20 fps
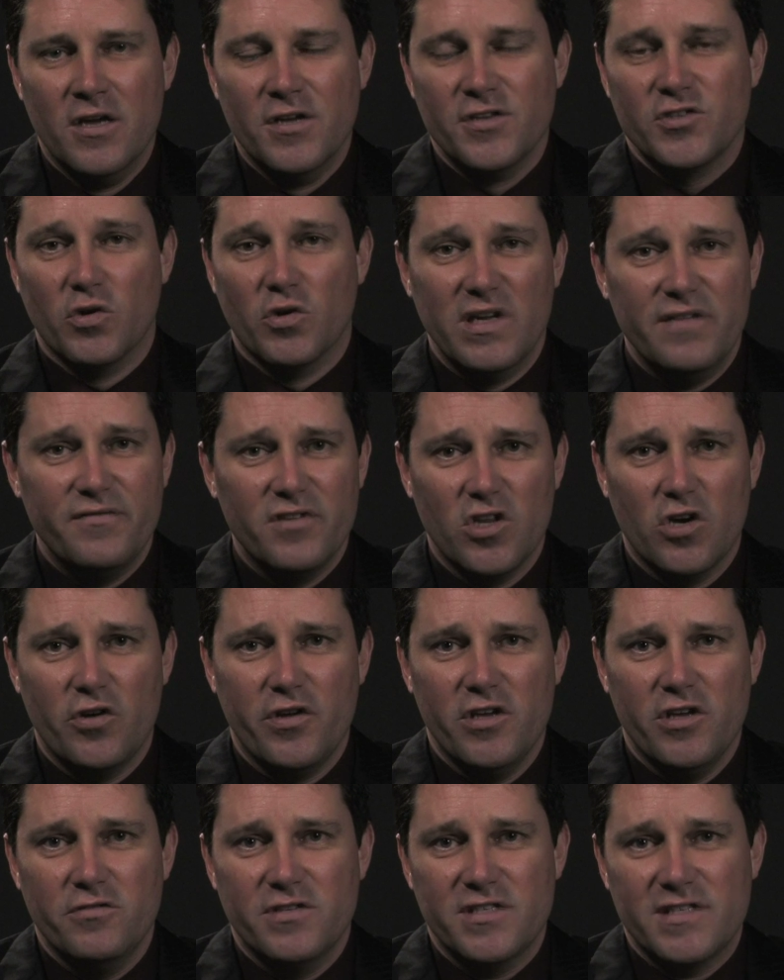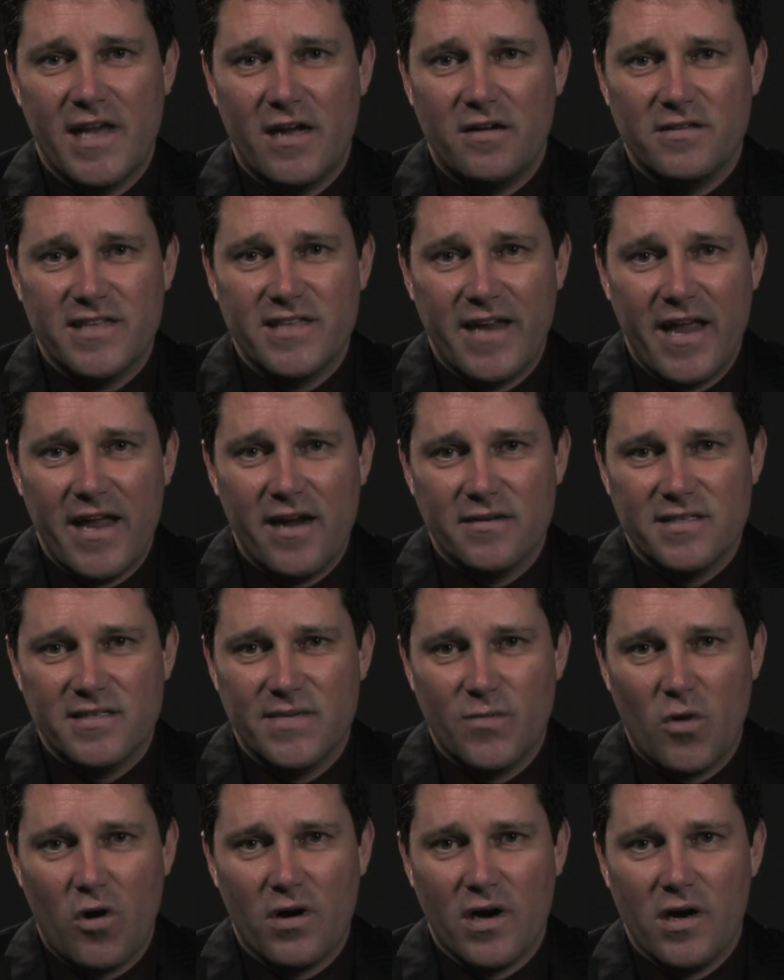So even though you sell today or
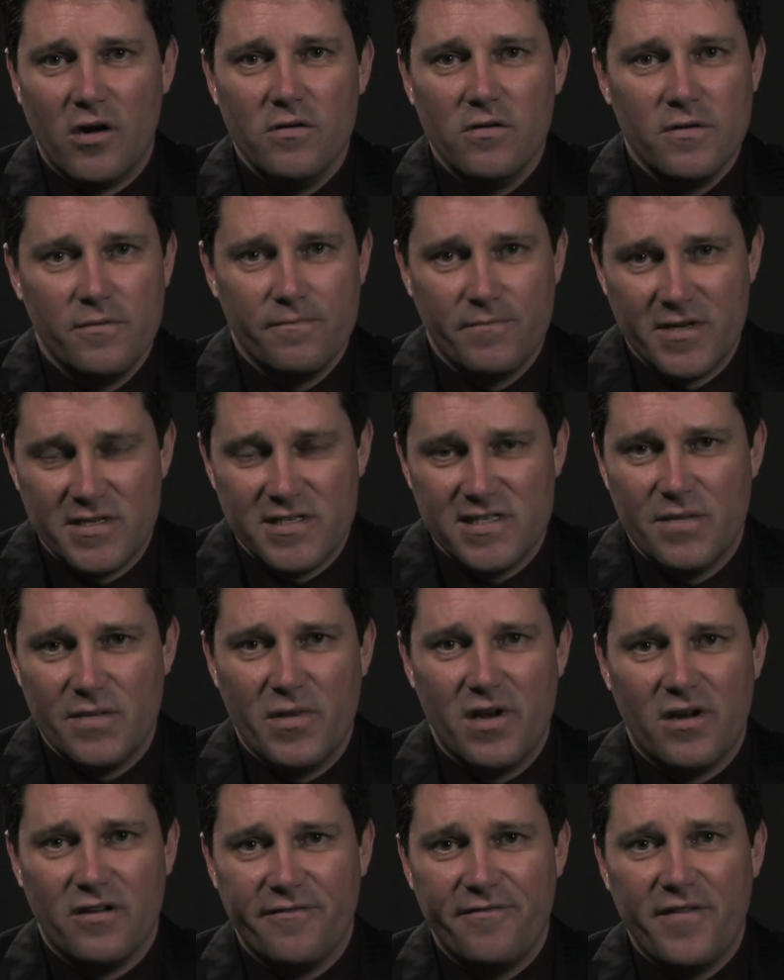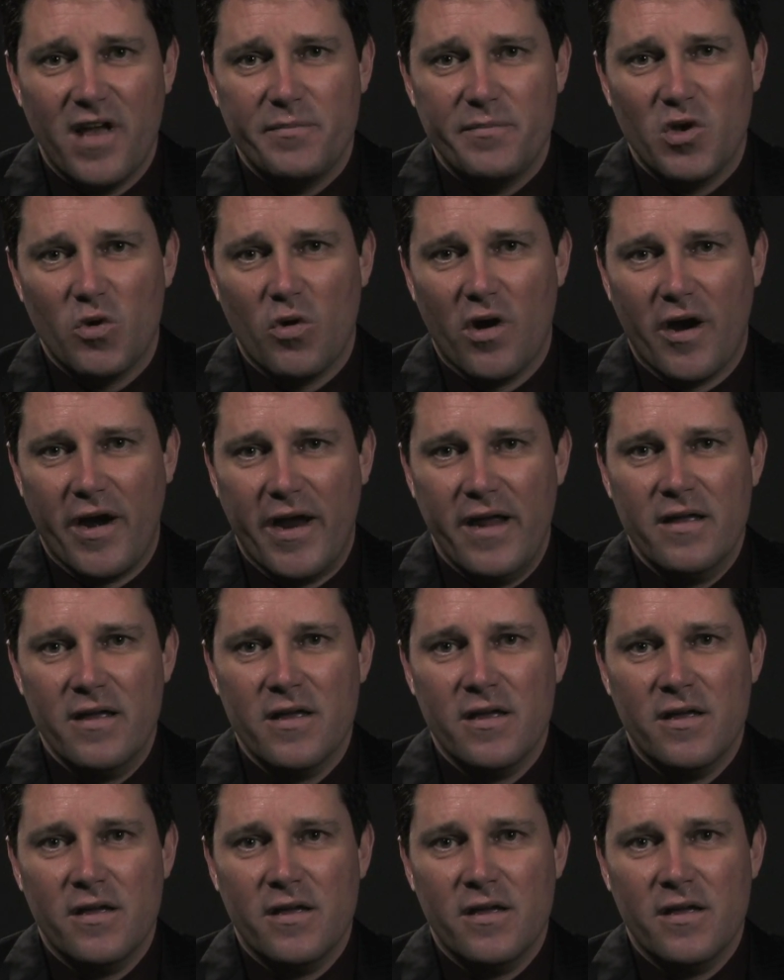tomorrow, this is the middle of February,